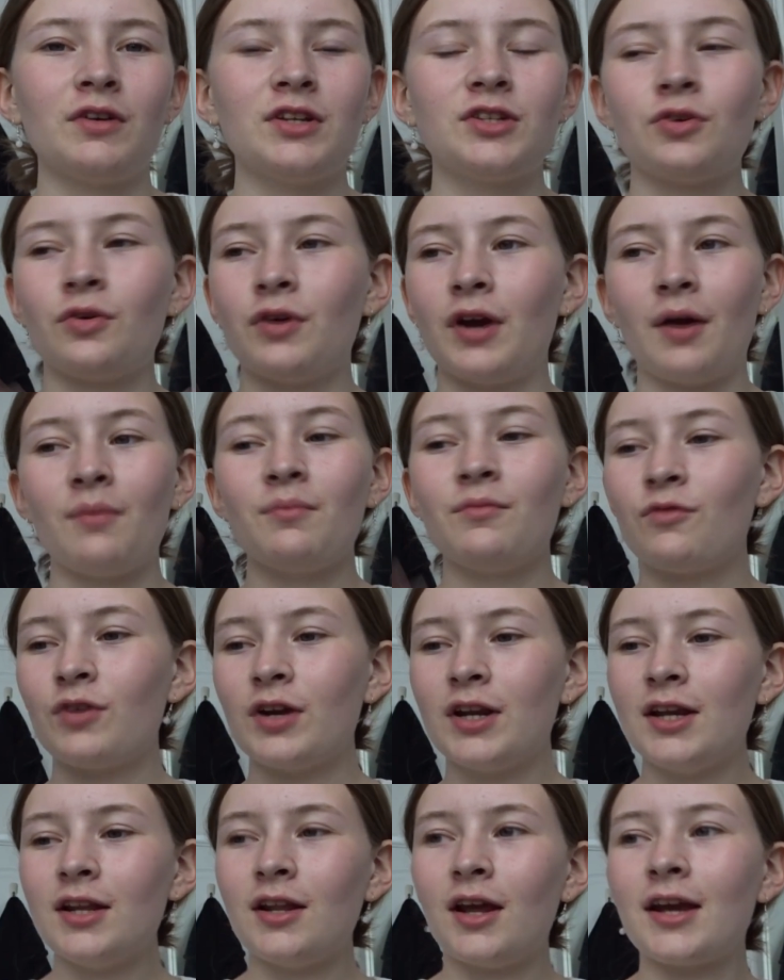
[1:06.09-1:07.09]
sorry, I'm
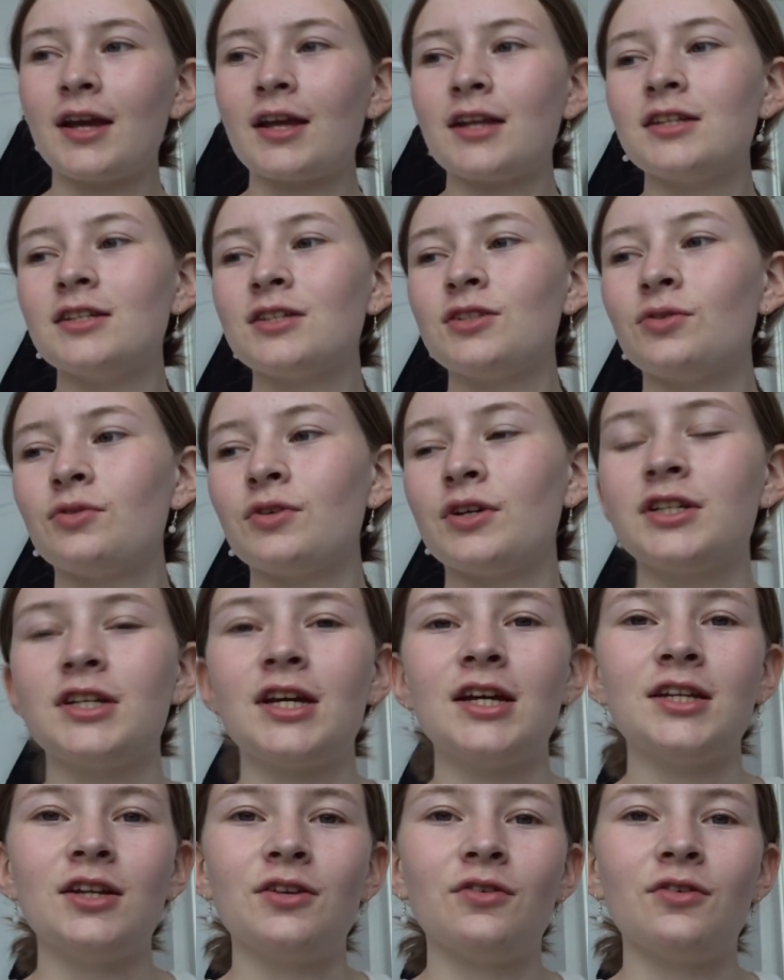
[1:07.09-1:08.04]
really like disorientated